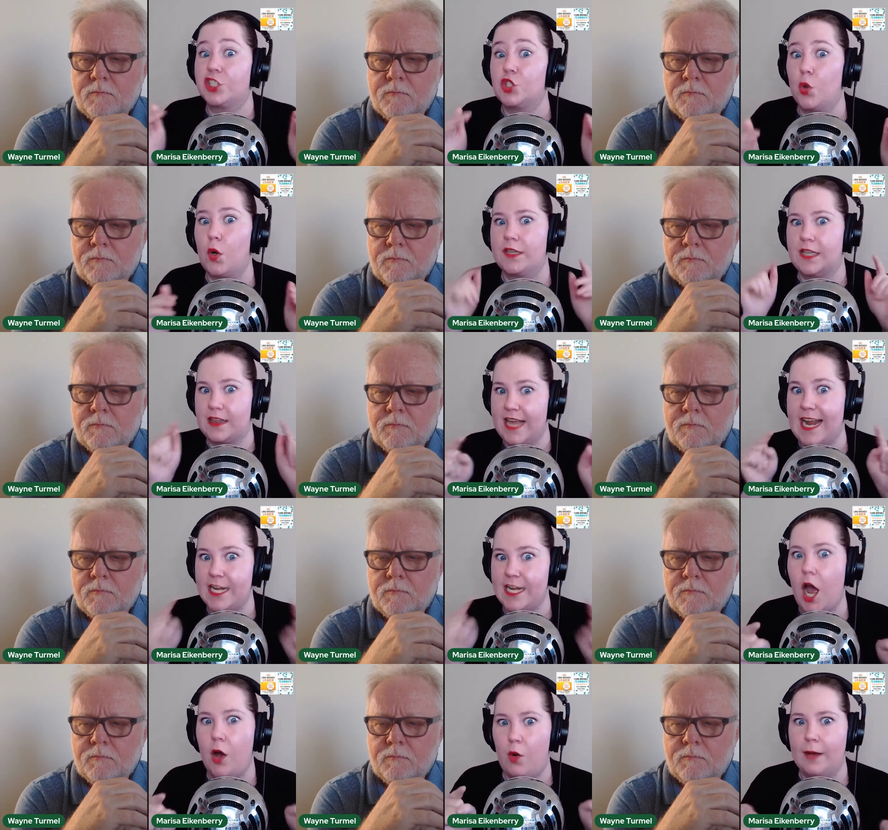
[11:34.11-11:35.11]
Speaker 1: sure that they
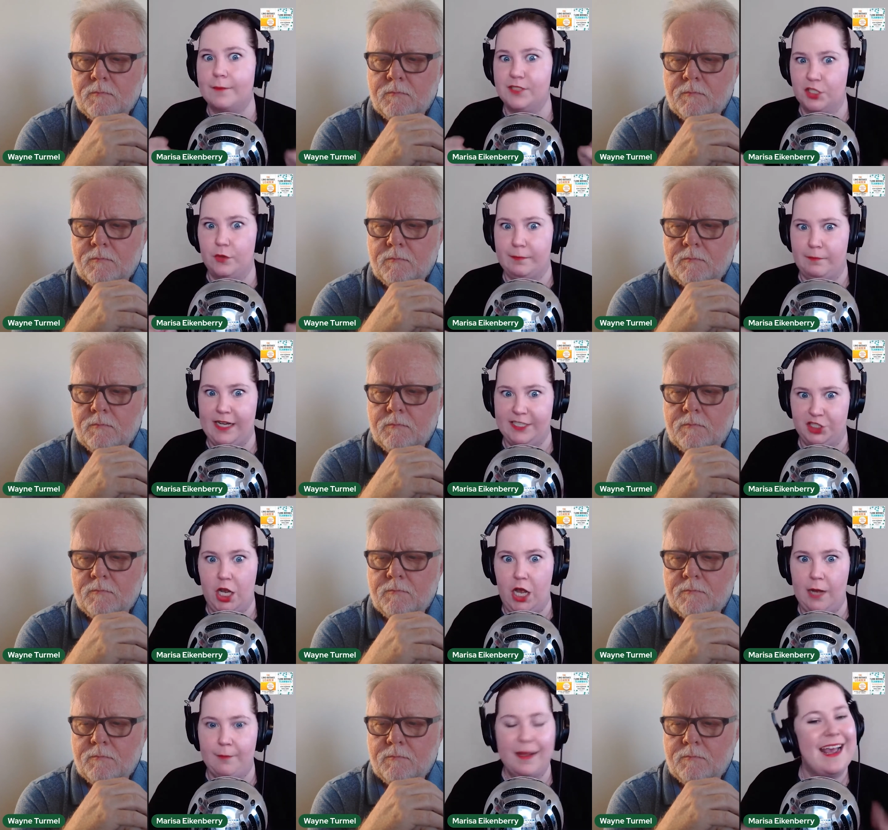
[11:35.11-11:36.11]
know I'm doing my
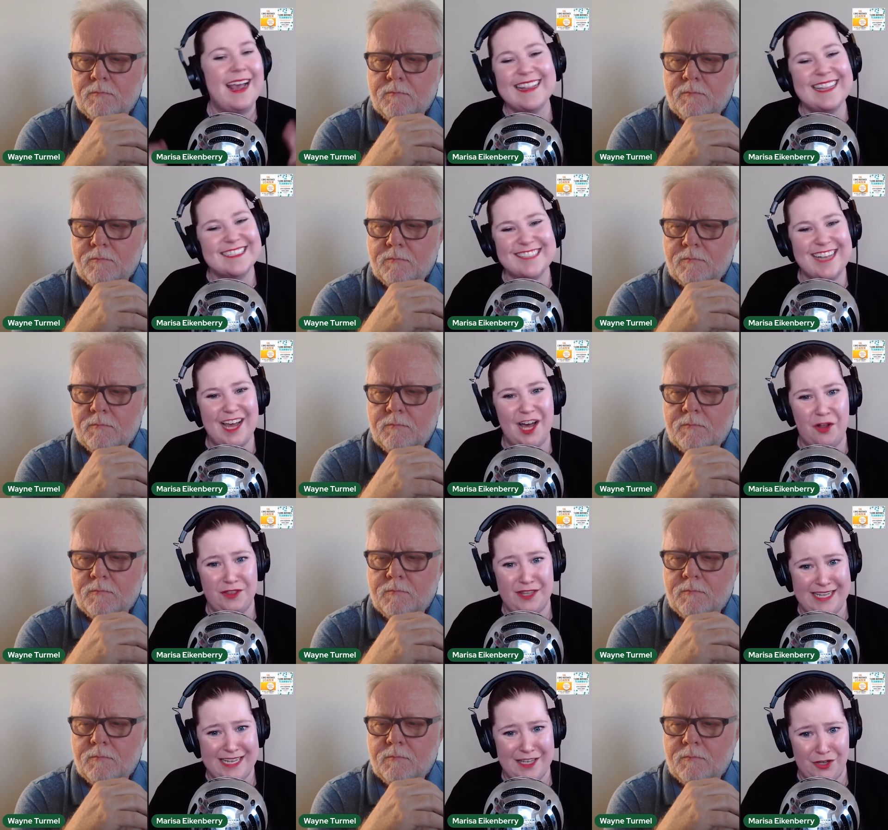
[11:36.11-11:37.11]
job? And that's not
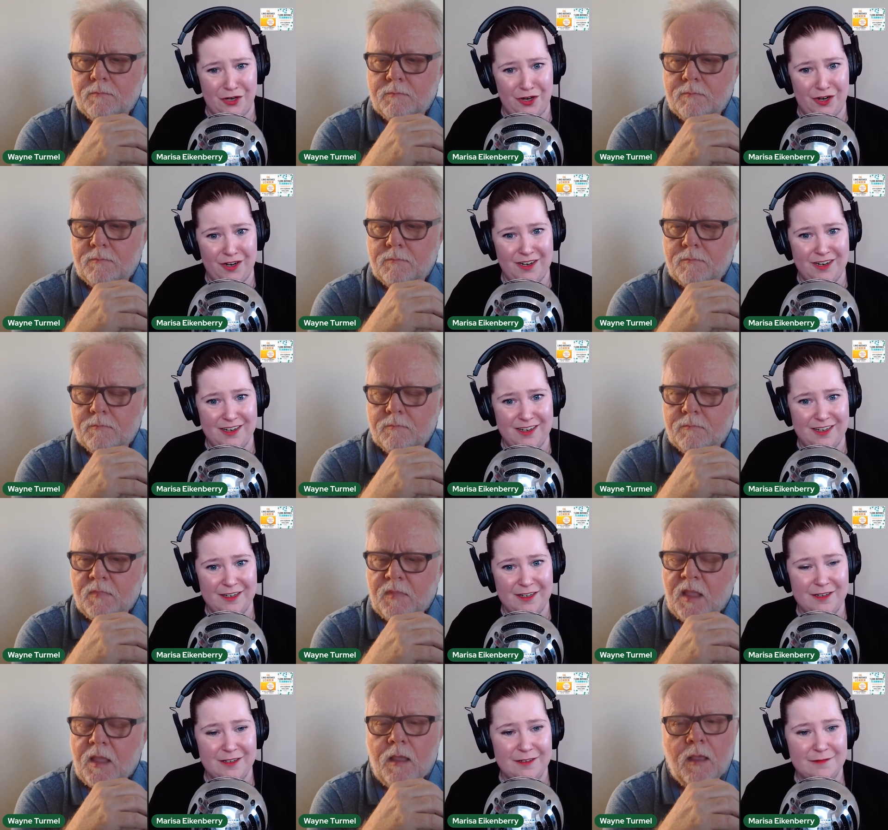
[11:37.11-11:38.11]
healthy either.
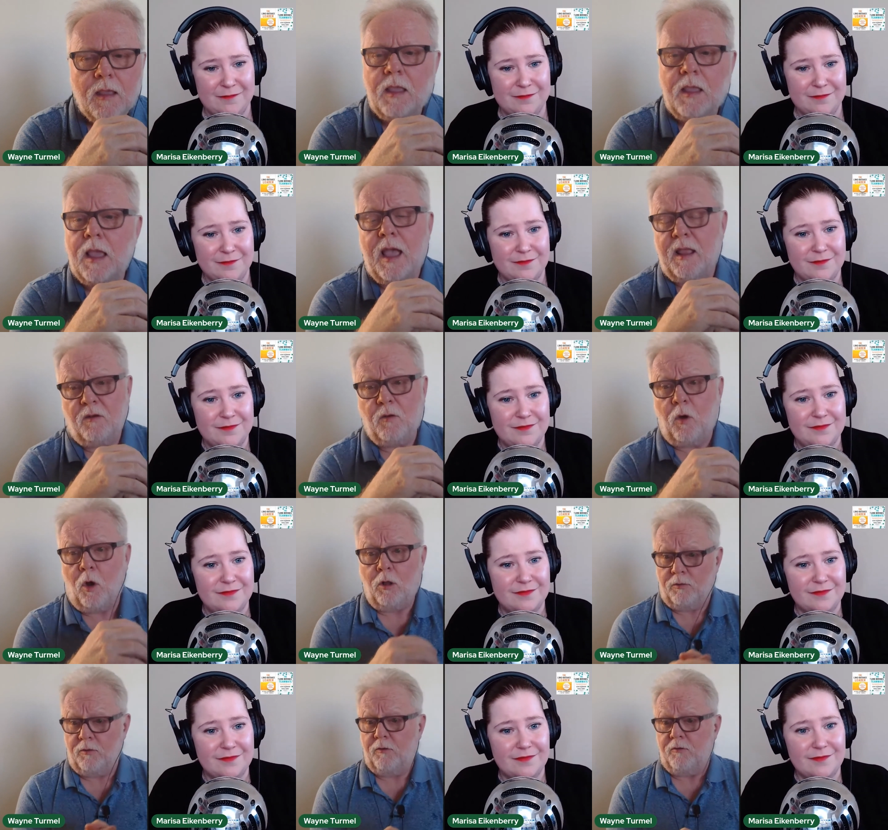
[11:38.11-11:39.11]
Speaker 2: Yeah. And
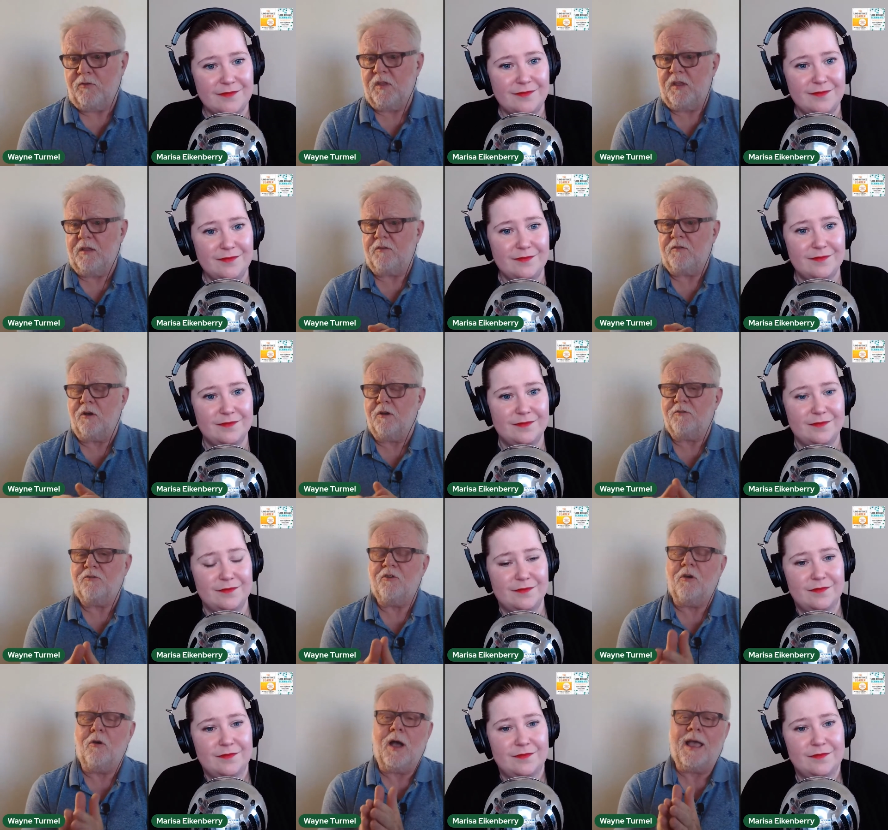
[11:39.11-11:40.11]
all those things are
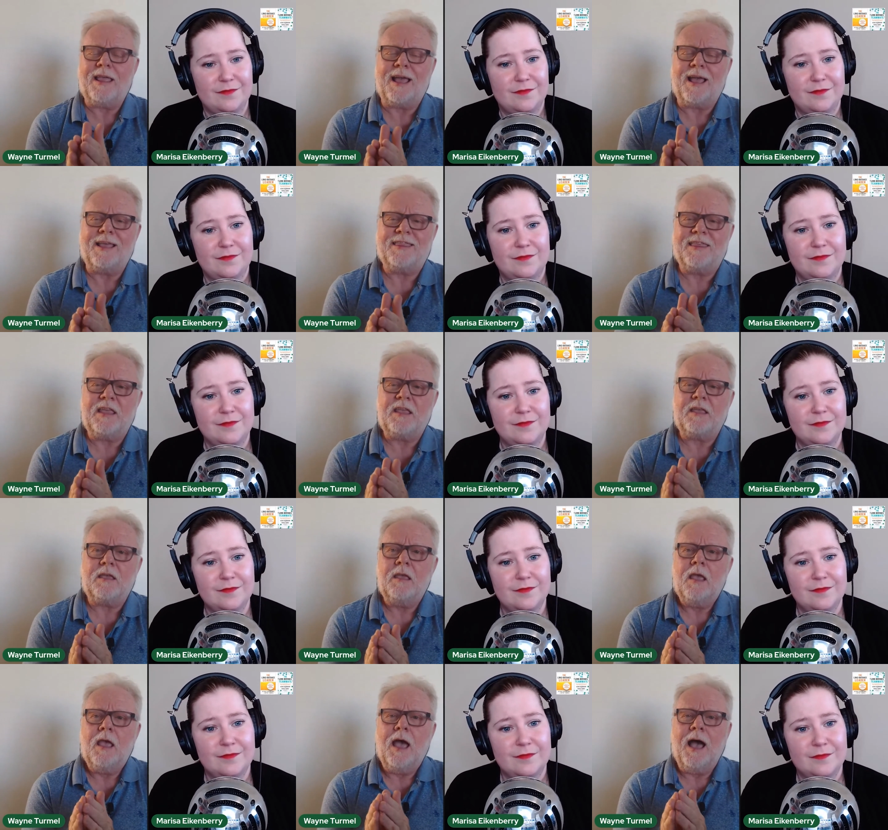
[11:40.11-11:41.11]
true. I think,
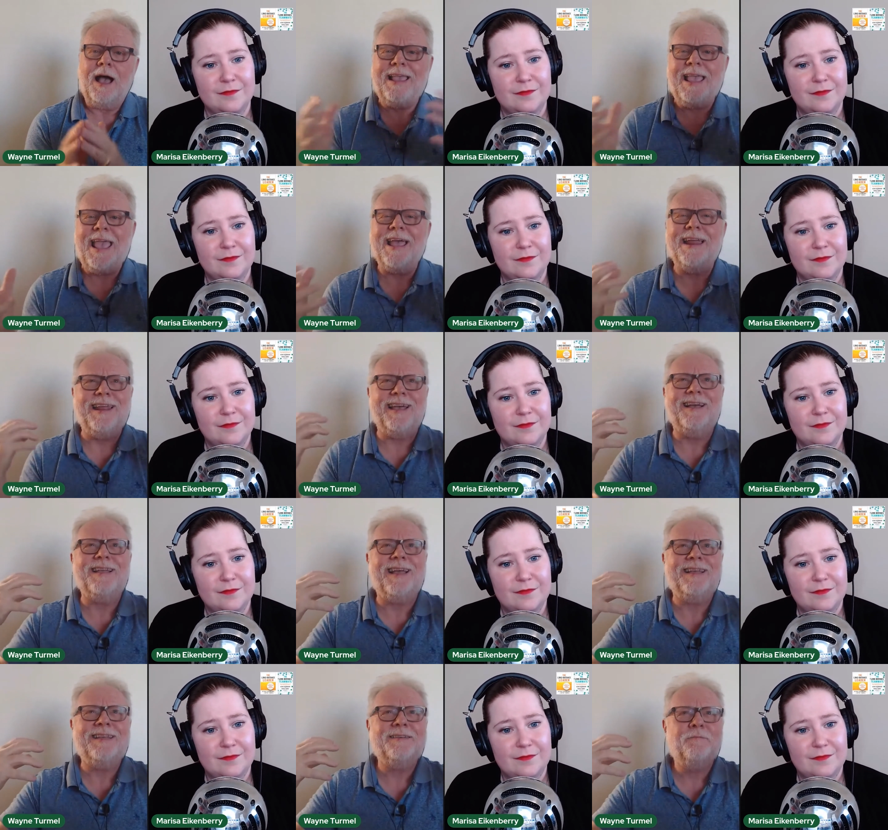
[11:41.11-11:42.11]
again,
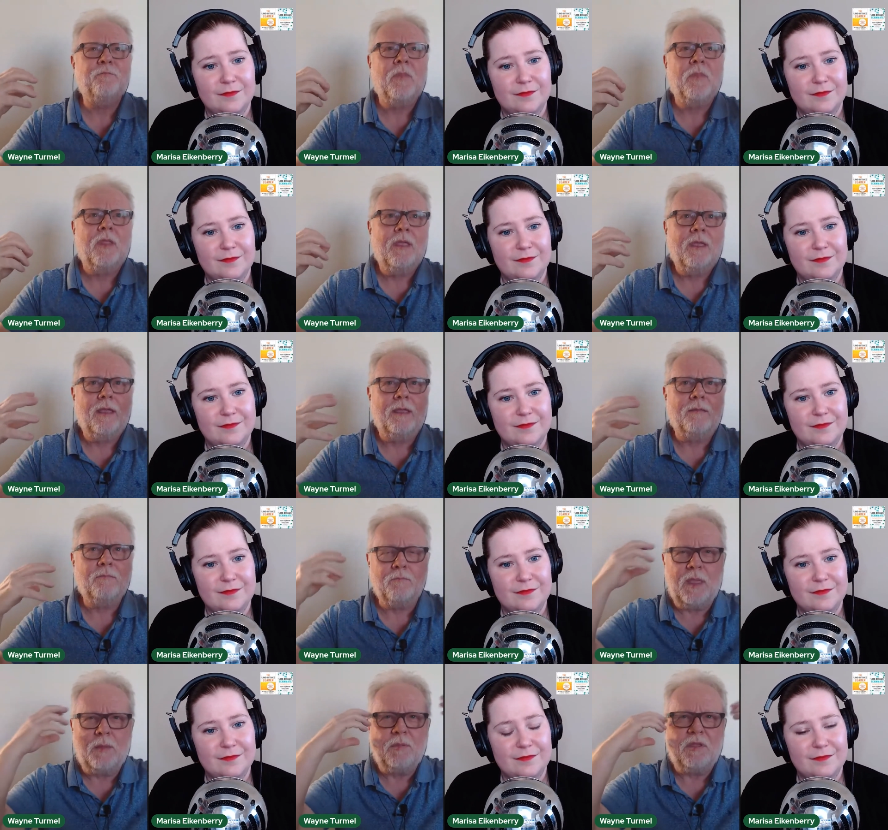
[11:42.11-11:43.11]

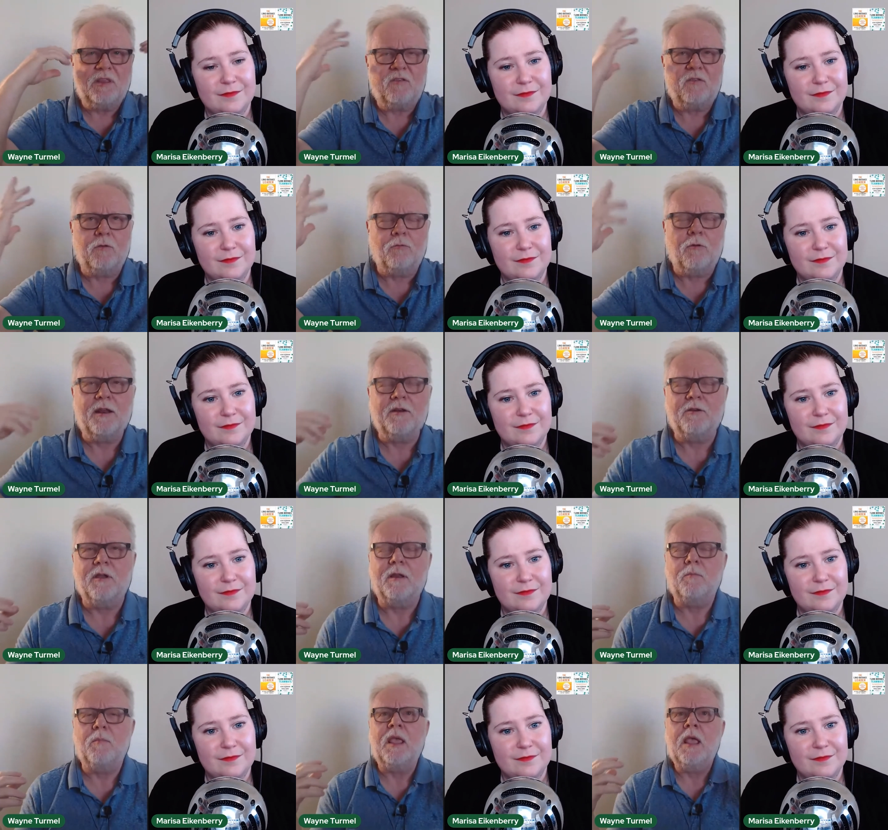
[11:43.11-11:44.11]
maybe it's the writer
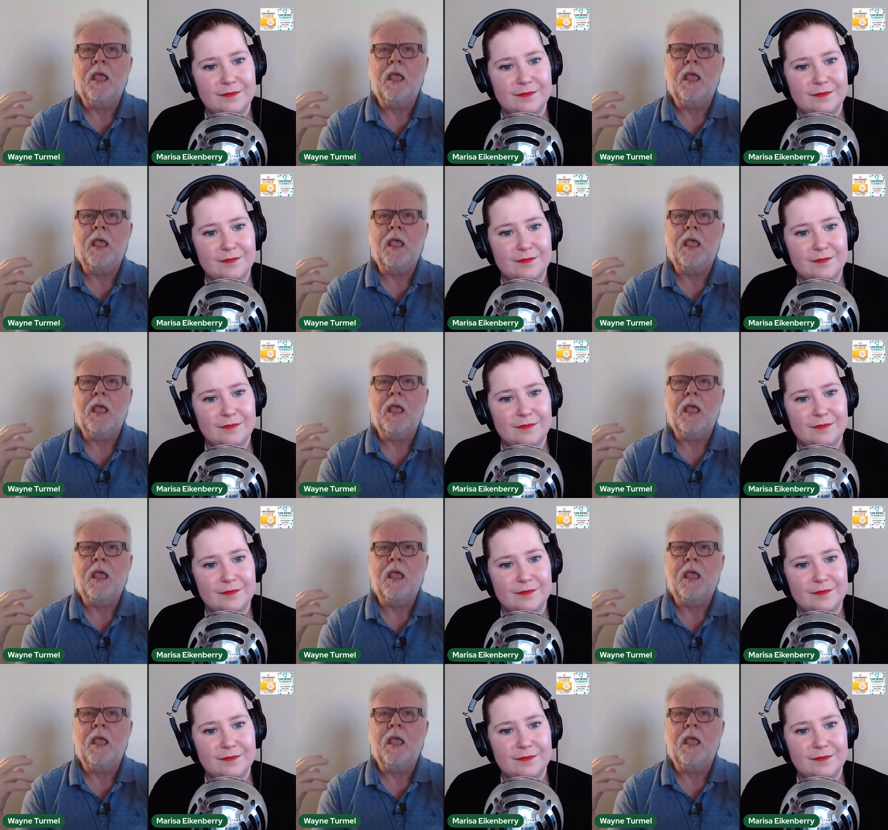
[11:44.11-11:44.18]
in me.